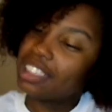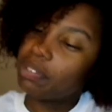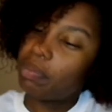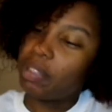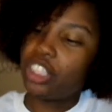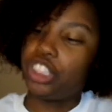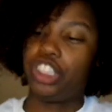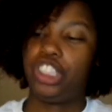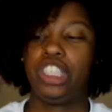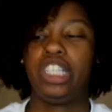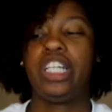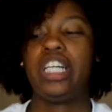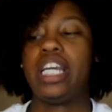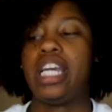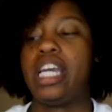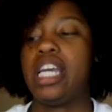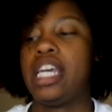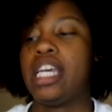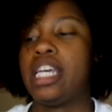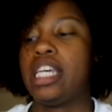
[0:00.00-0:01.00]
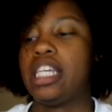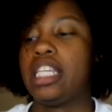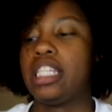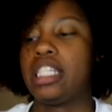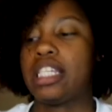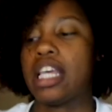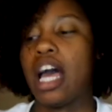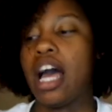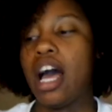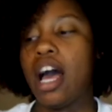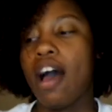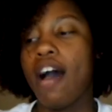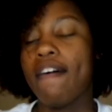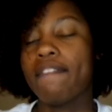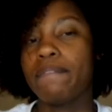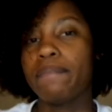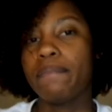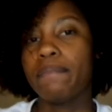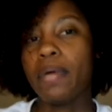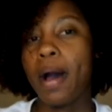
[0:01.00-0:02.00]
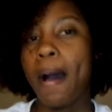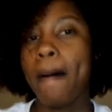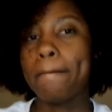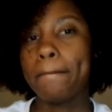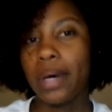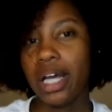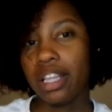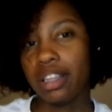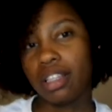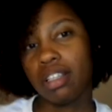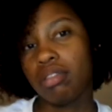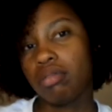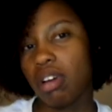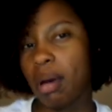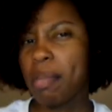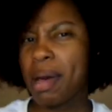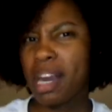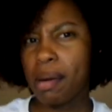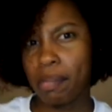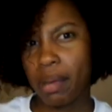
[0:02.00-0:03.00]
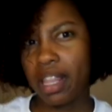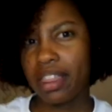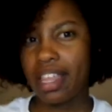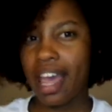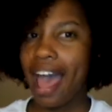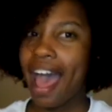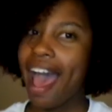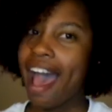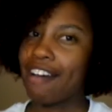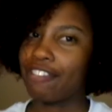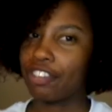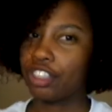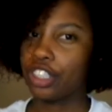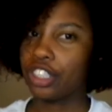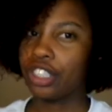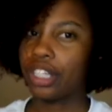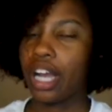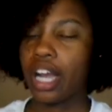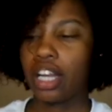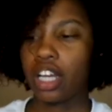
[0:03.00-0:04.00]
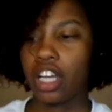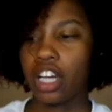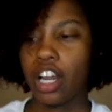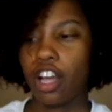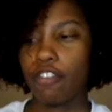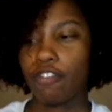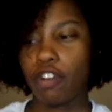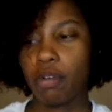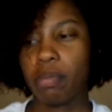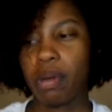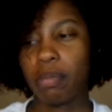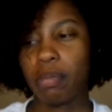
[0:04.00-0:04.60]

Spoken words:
picture is about a month after I cut off all my